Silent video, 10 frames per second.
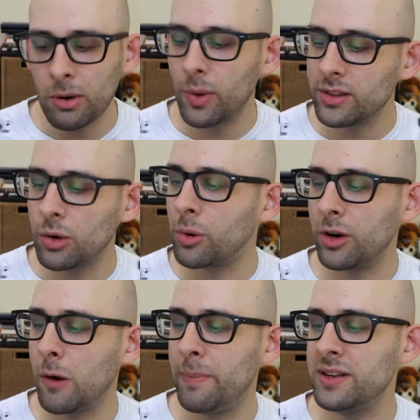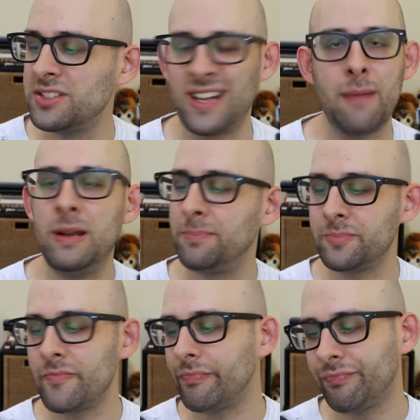but with the Oreo pieces. I
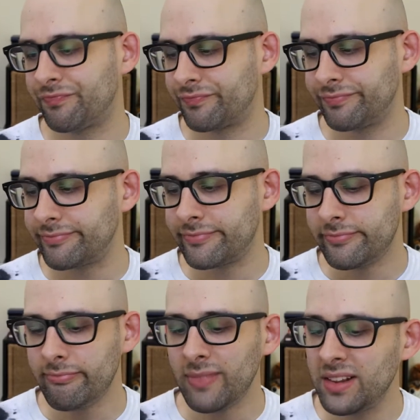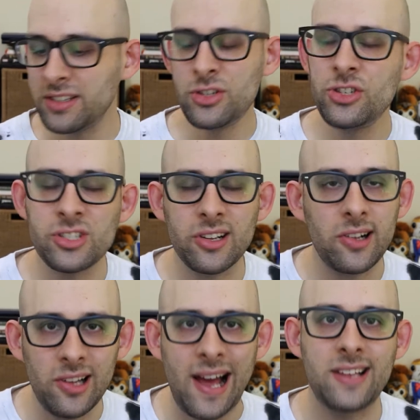mean, this is just a
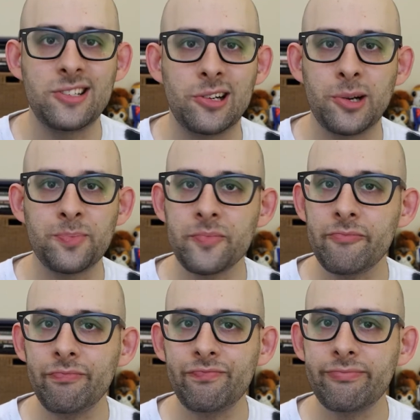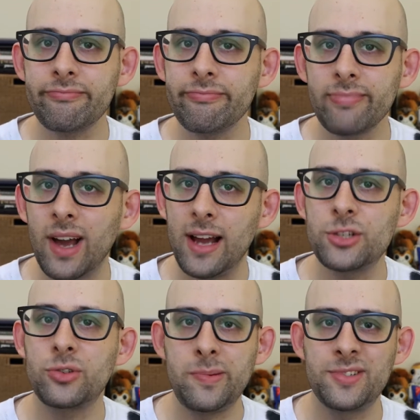classic
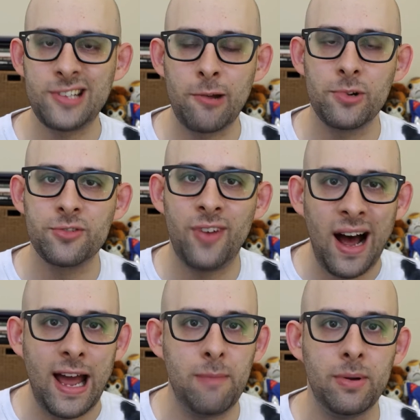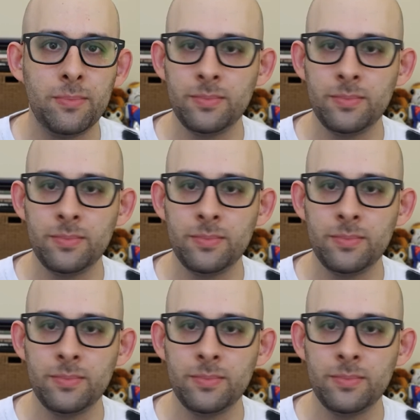ice cream sandwich vibe.